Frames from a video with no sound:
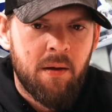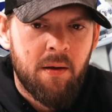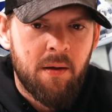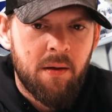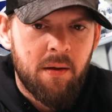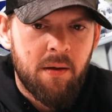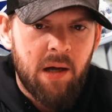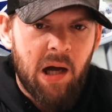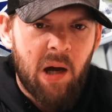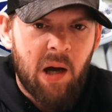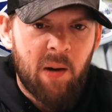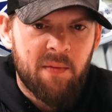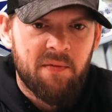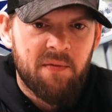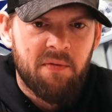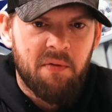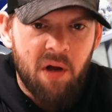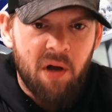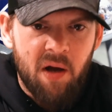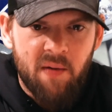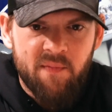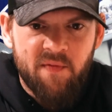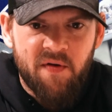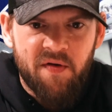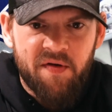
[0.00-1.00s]
I would
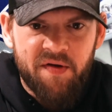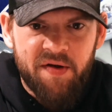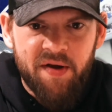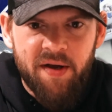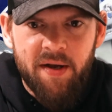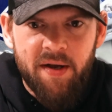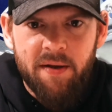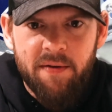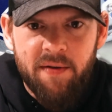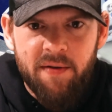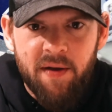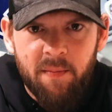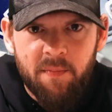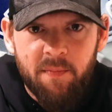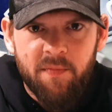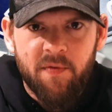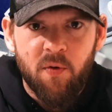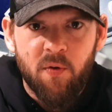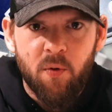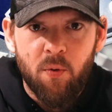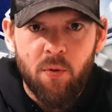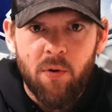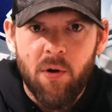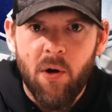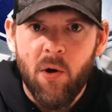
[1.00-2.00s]
love to see them
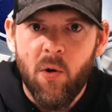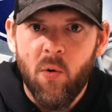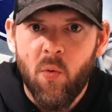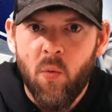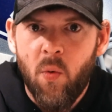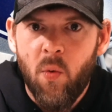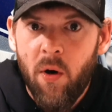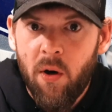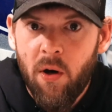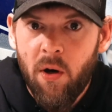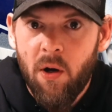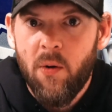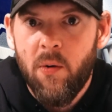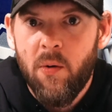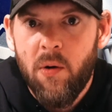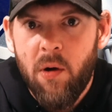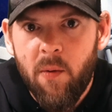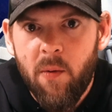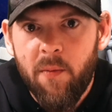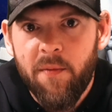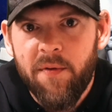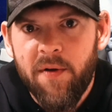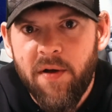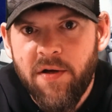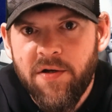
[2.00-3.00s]
two go one-on-one
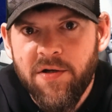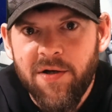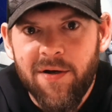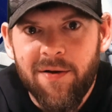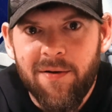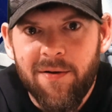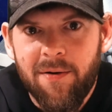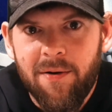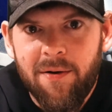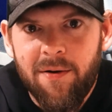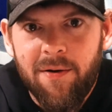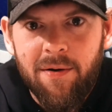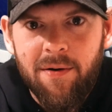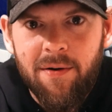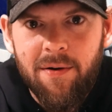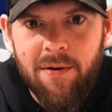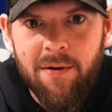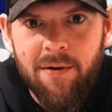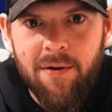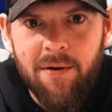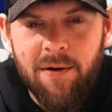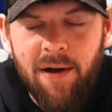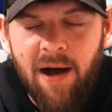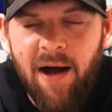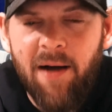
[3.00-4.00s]
with each other.
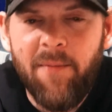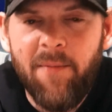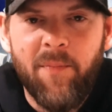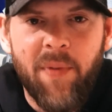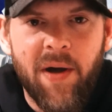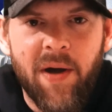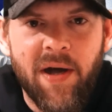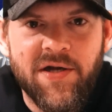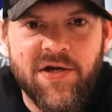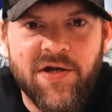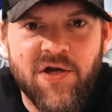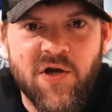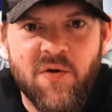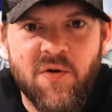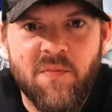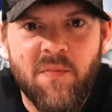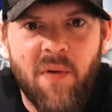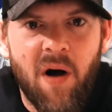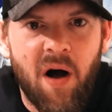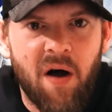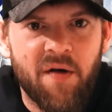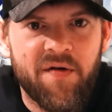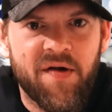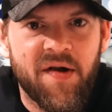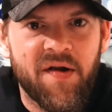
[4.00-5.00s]
I bet you
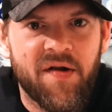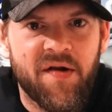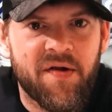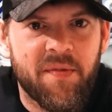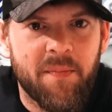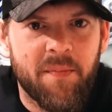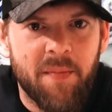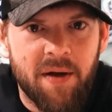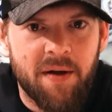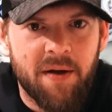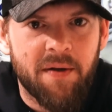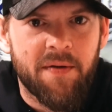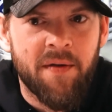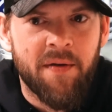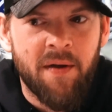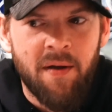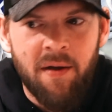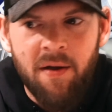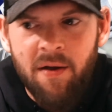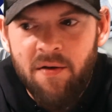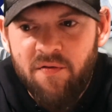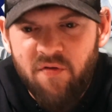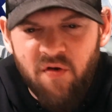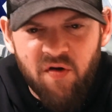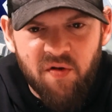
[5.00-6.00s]
Mozzie Smith
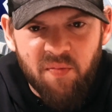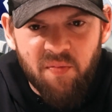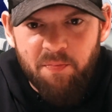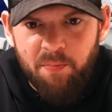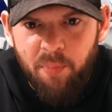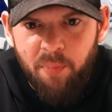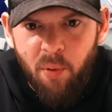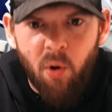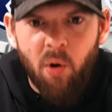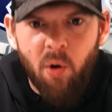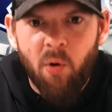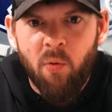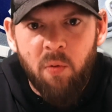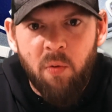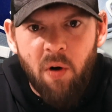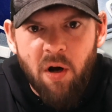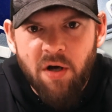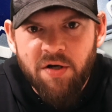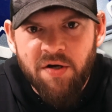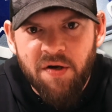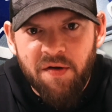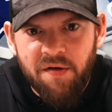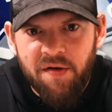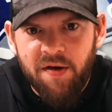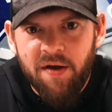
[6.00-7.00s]
just bull
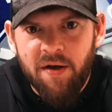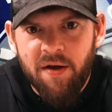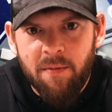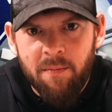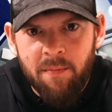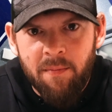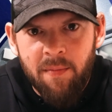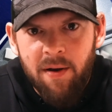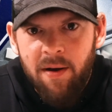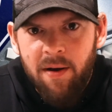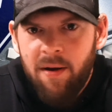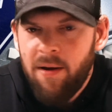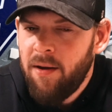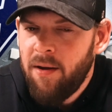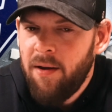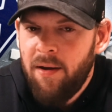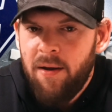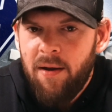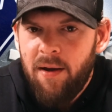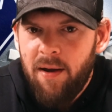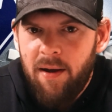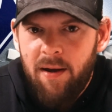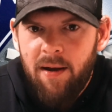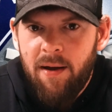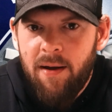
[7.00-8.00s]
rushes him
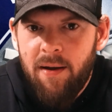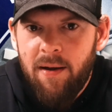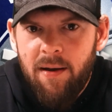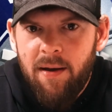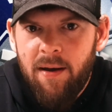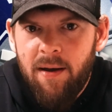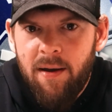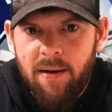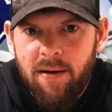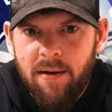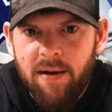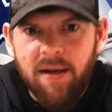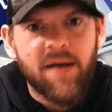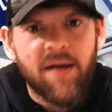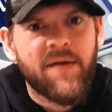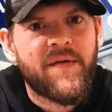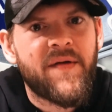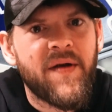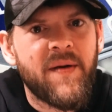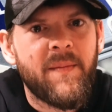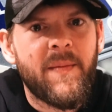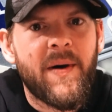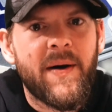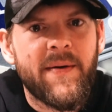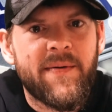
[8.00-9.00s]
and gets
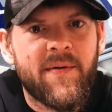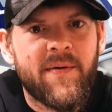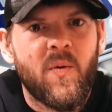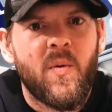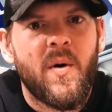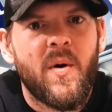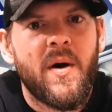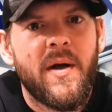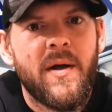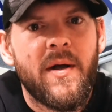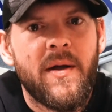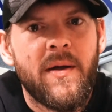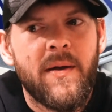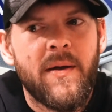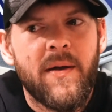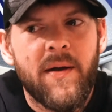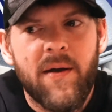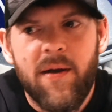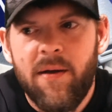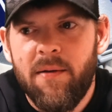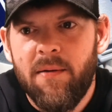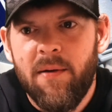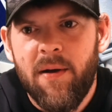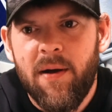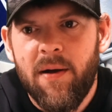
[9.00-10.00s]
him out the way
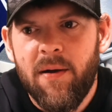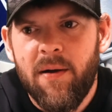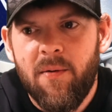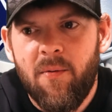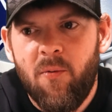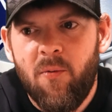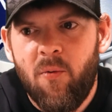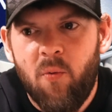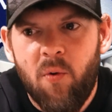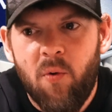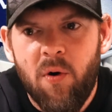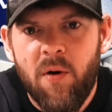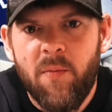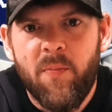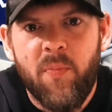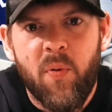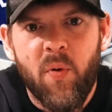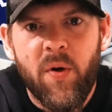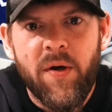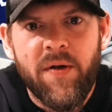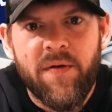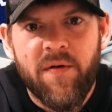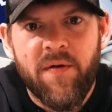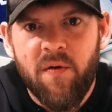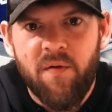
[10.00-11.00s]
in like
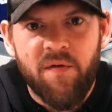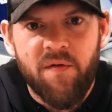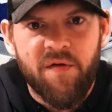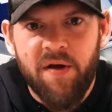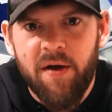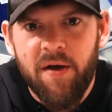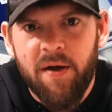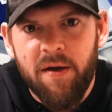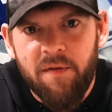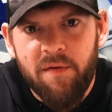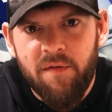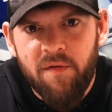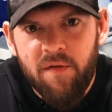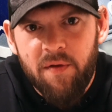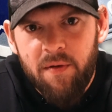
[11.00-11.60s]
1.2 seconds.